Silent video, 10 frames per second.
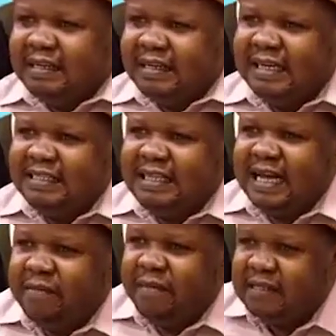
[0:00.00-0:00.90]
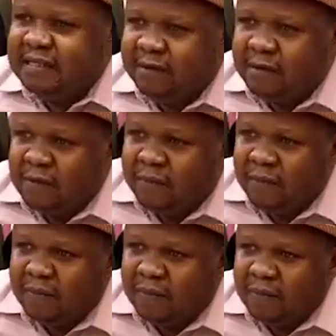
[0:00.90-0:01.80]
Tents that remains in the room.
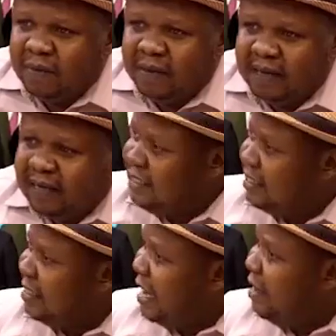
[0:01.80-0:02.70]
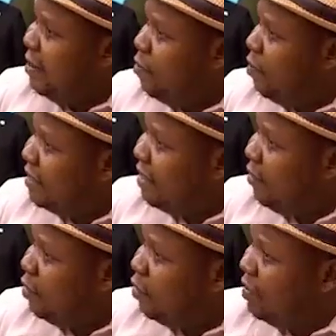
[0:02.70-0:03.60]
Inside the room, Mr.
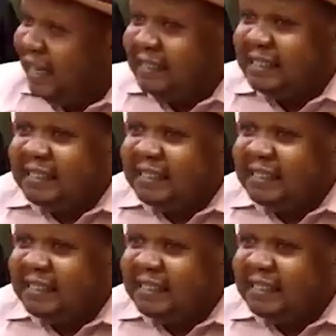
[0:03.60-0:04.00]
Liu, tent.